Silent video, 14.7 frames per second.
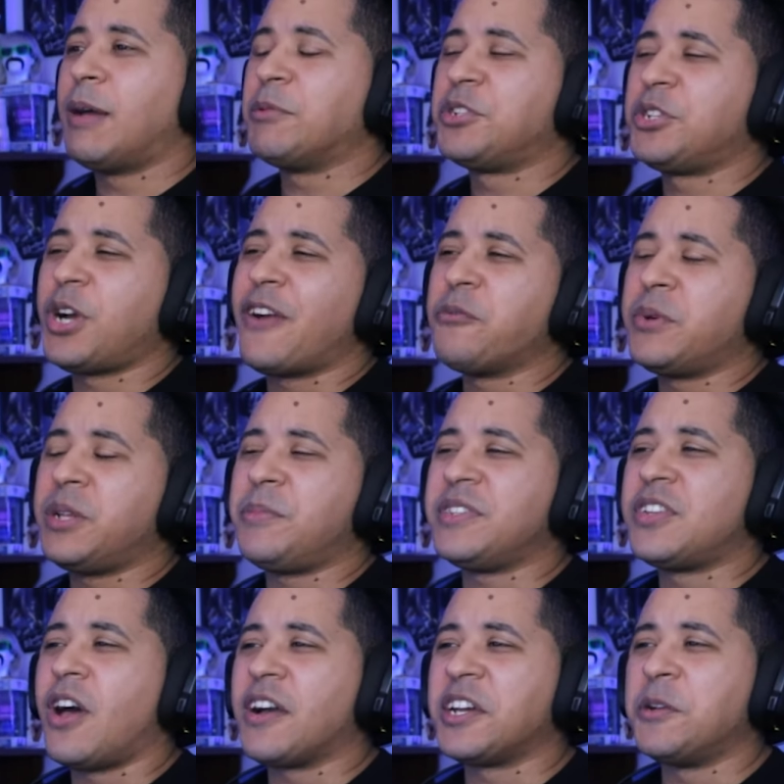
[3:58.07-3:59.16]
sure everybody be
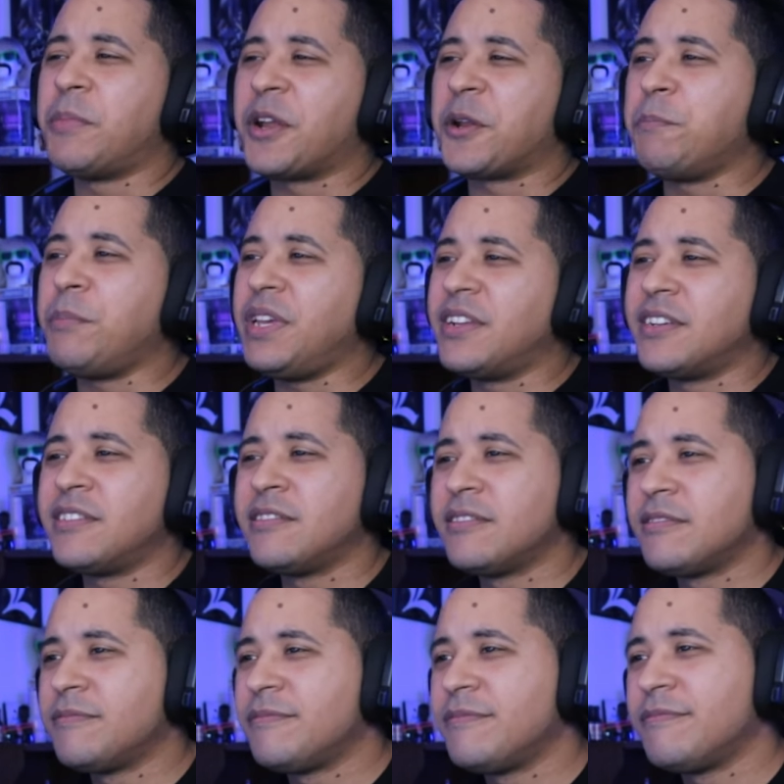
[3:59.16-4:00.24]
talking about Amina,
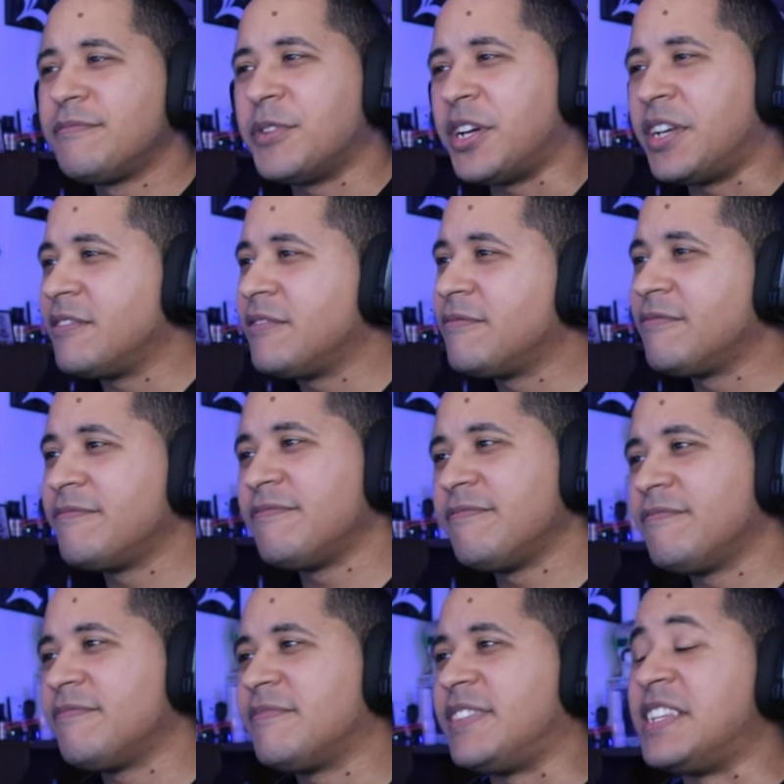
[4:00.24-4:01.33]
but
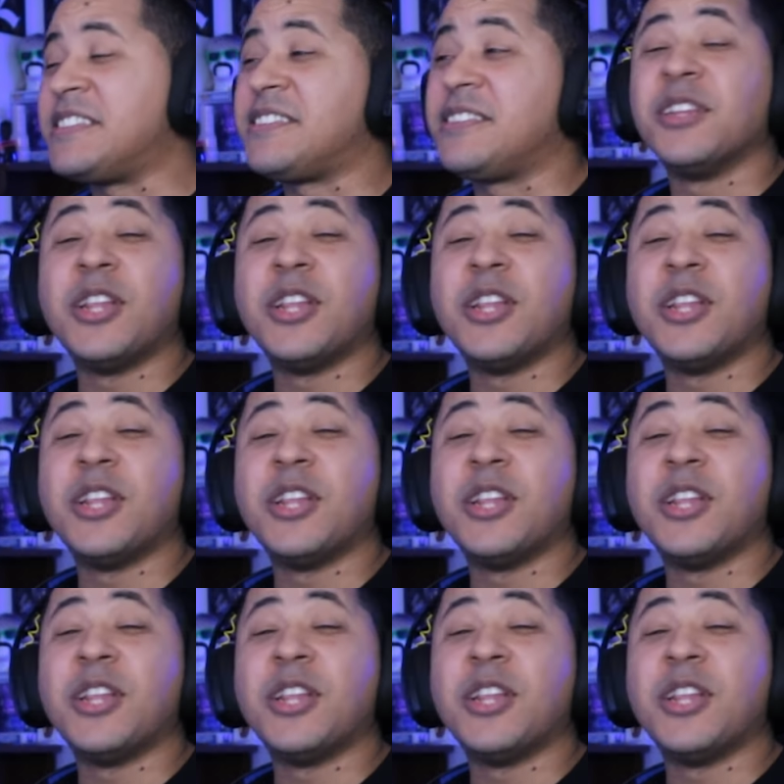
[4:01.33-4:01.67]
this is the